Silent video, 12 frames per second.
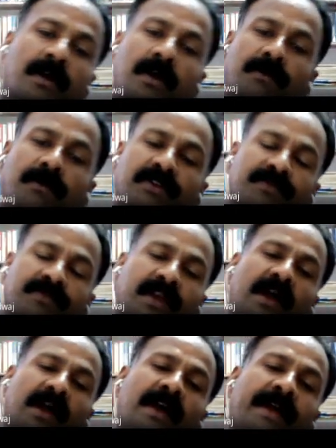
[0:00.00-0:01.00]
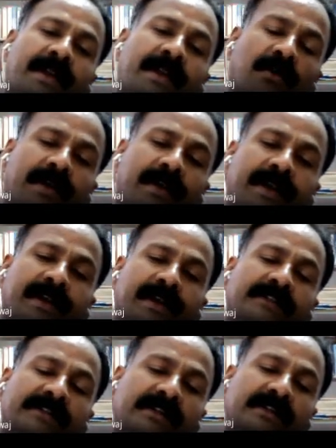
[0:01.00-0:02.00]
which I had already
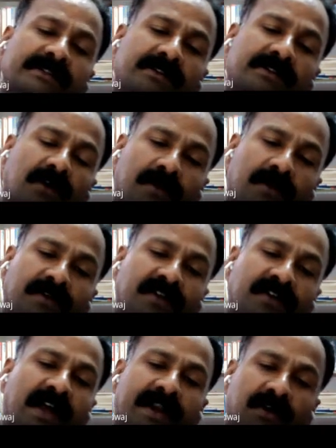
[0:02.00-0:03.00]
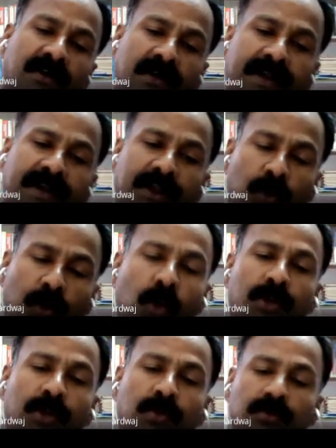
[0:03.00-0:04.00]
discussed, or which I had already told
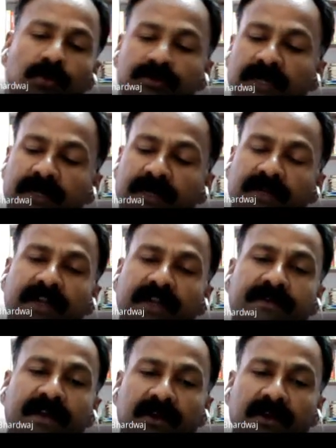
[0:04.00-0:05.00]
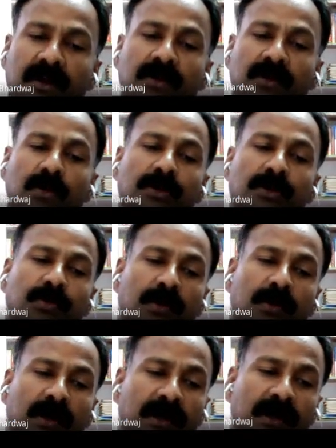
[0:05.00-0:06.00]
you that it will not going to
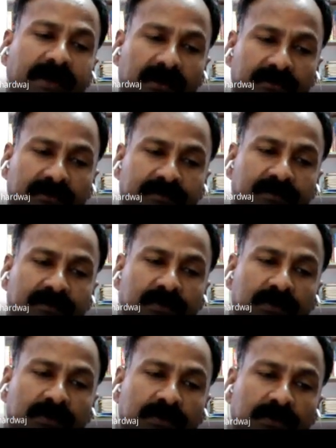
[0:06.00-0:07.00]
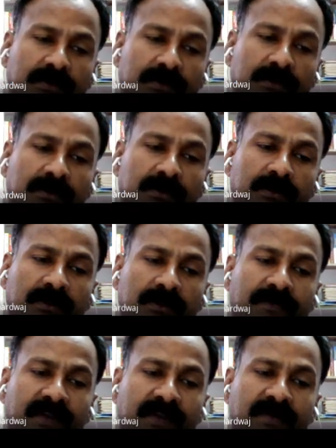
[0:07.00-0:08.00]
alter. The
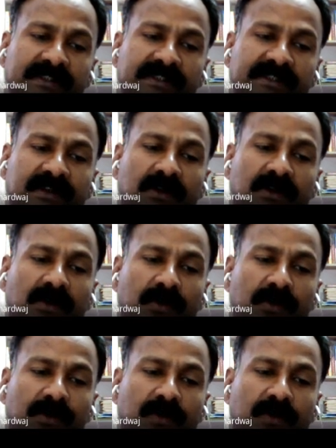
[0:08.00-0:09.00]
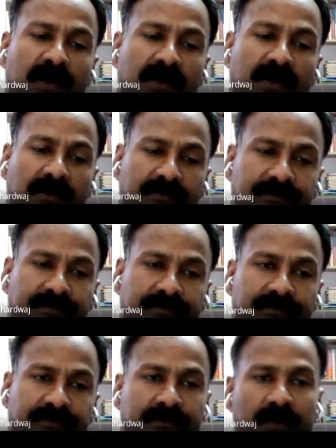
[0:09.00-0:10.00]
frequency will not going to alter.
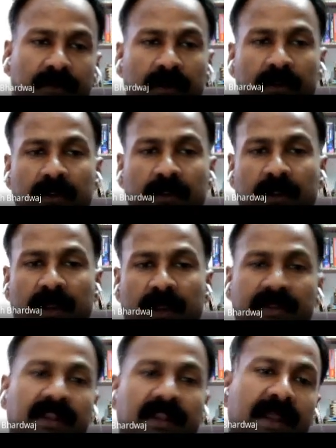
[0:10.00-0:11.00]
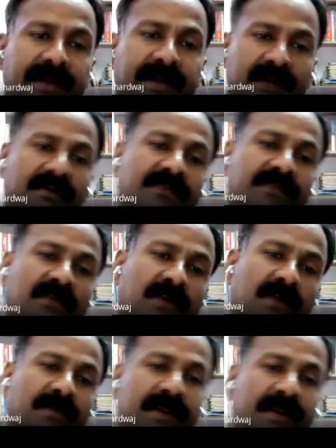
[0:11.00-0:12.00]
As the light travels from
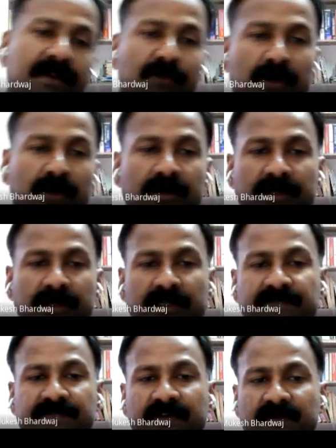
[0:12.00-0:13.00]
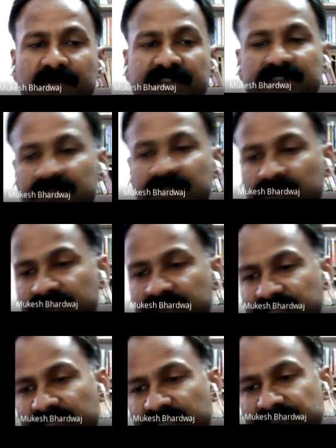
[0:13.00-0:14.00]
one medium to another, its frequency does not
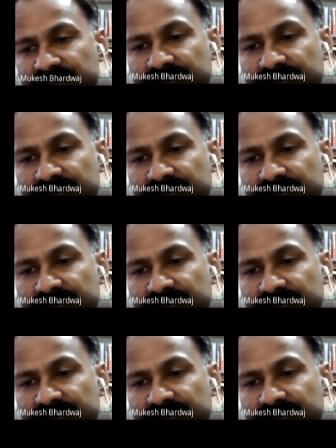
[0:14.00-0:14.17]
change.